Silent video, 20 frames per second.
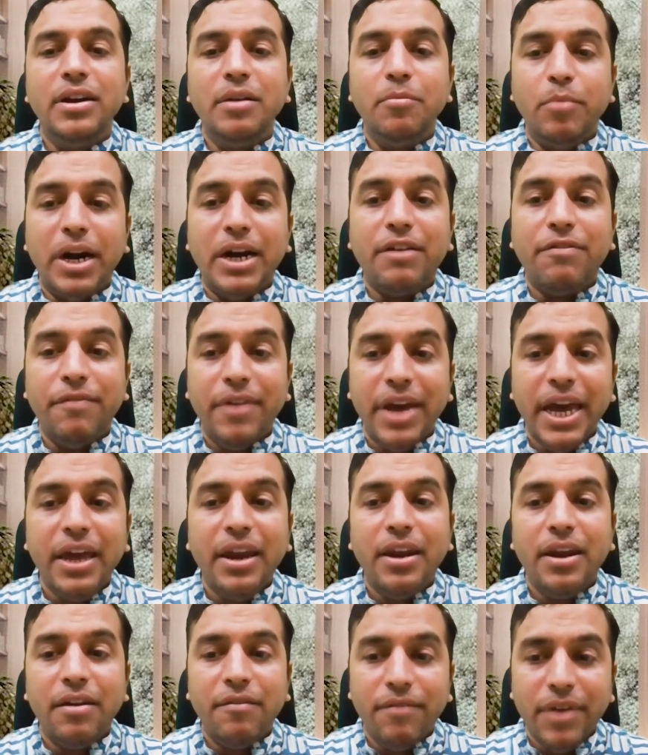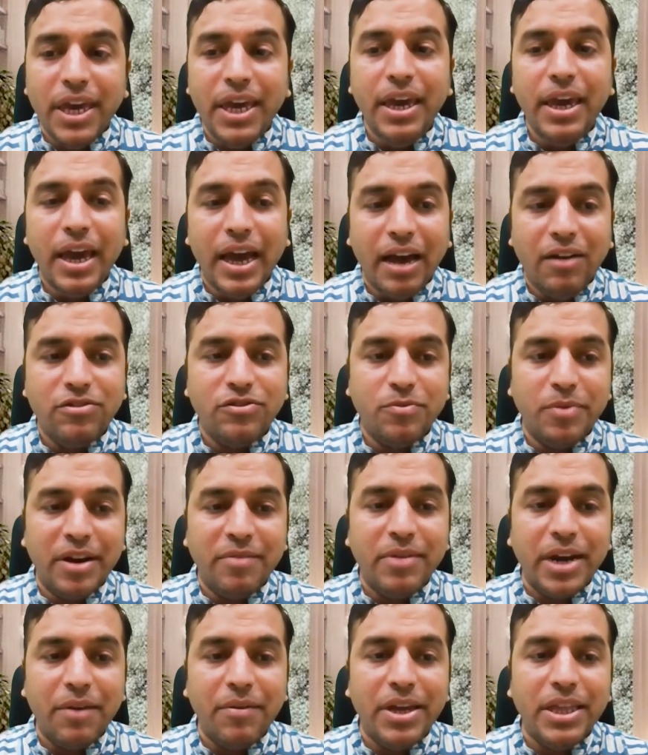But where we have
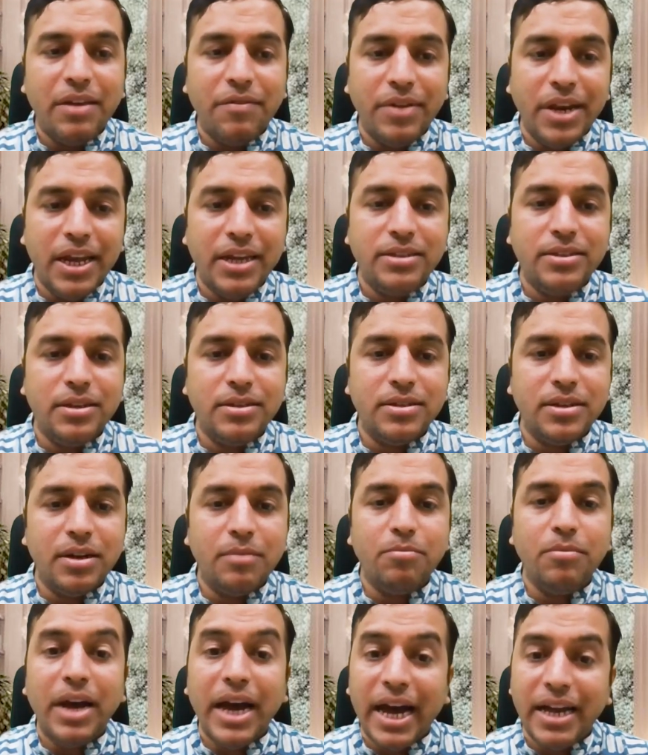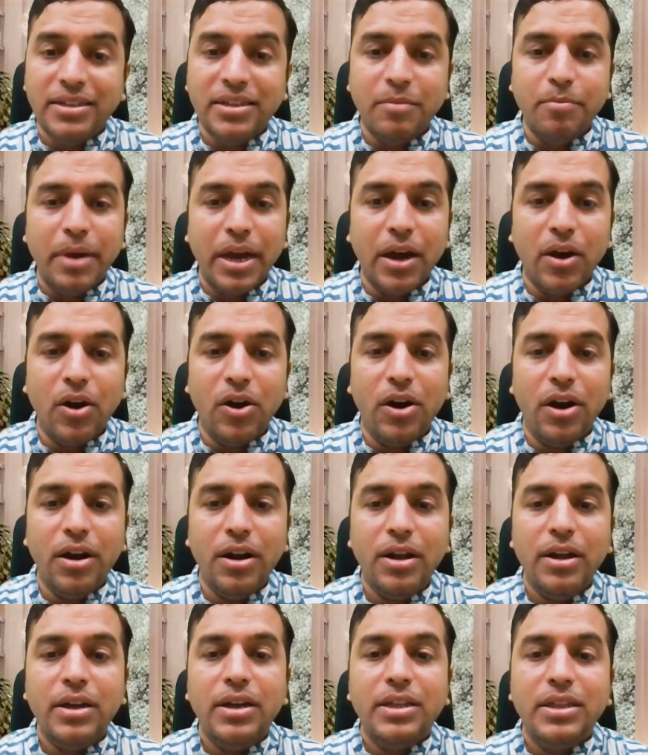swept away the village system, as in Bengal,
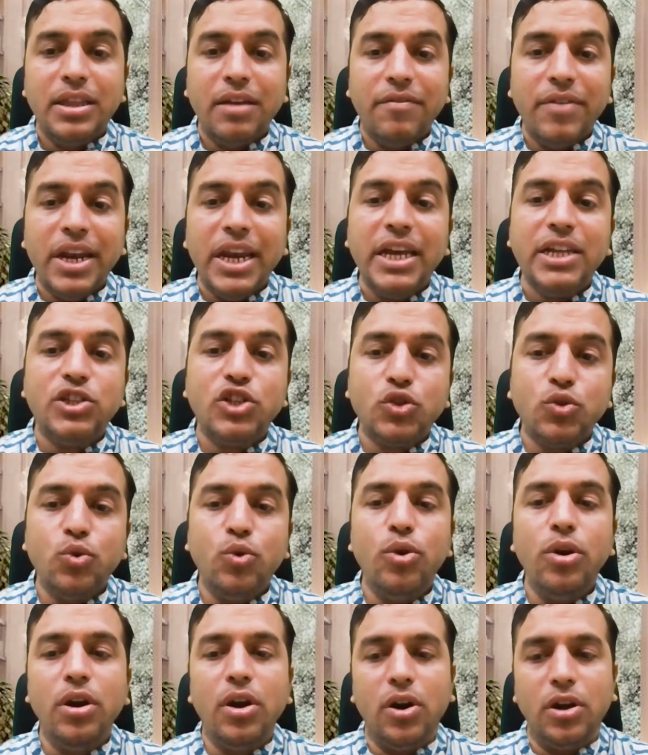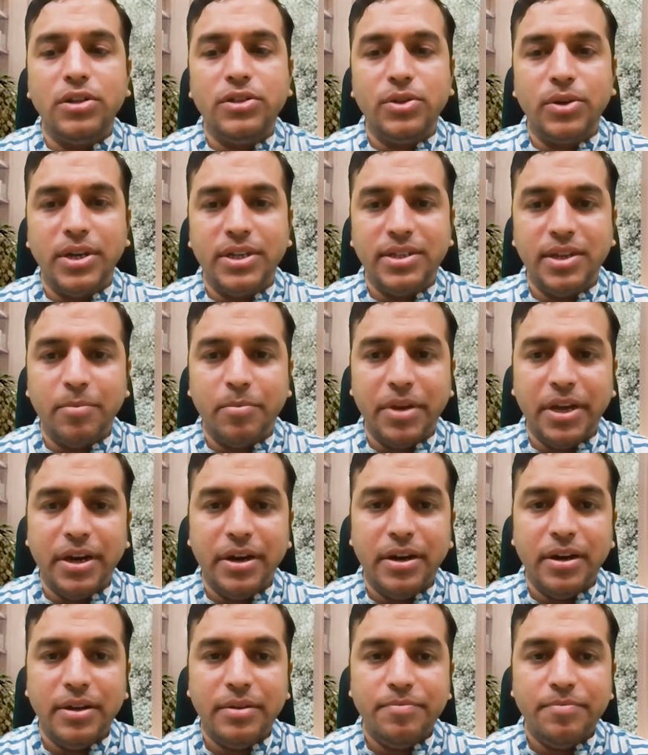the village school also disappeared.